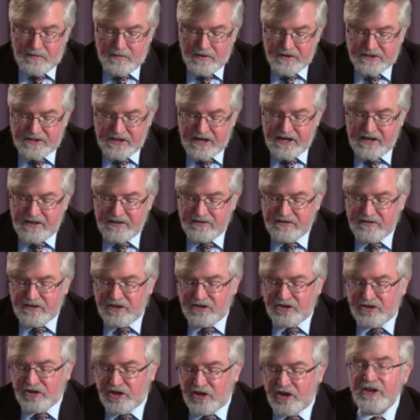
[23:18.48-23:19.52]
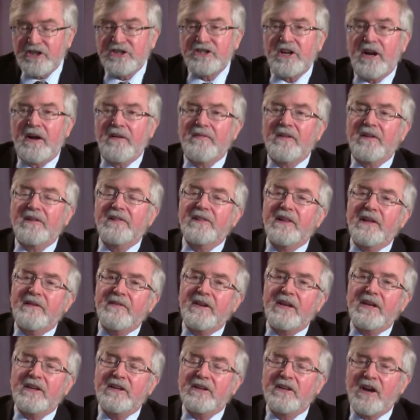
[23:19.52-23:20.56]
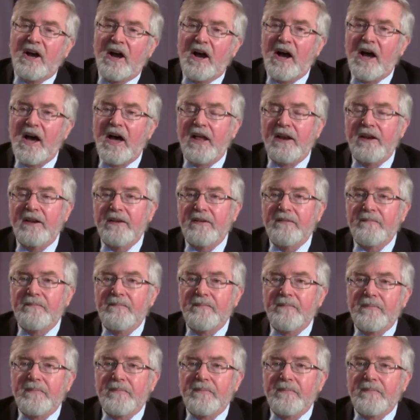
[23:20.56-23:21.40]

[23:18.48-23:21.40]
which is the church of the living God.